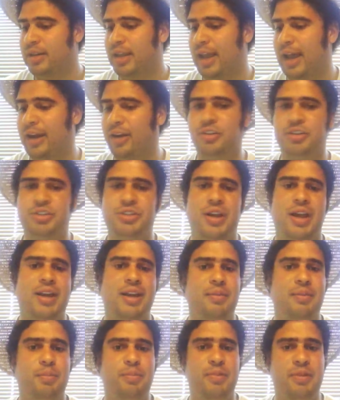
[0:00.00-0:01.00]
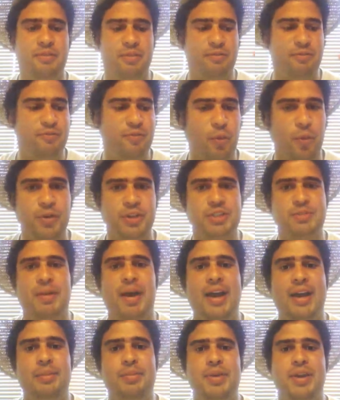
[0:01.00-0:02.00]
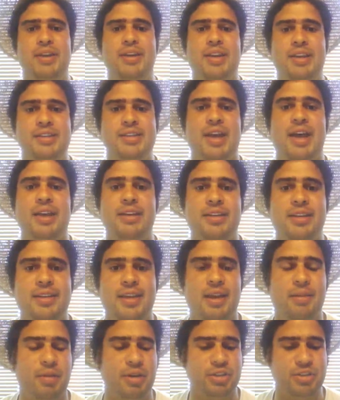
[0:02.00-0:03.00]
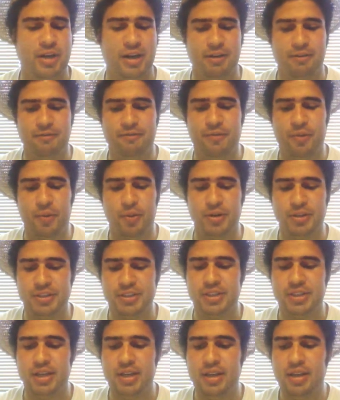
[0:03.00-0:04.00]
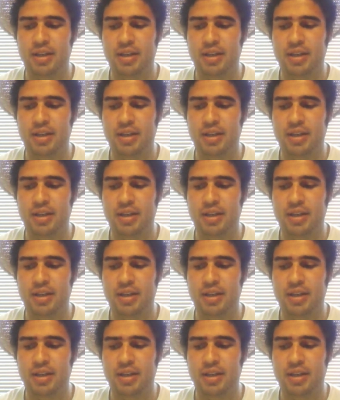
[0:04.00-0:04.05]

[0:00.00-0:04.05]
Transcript: I don't try to force my opinions onto them or try to force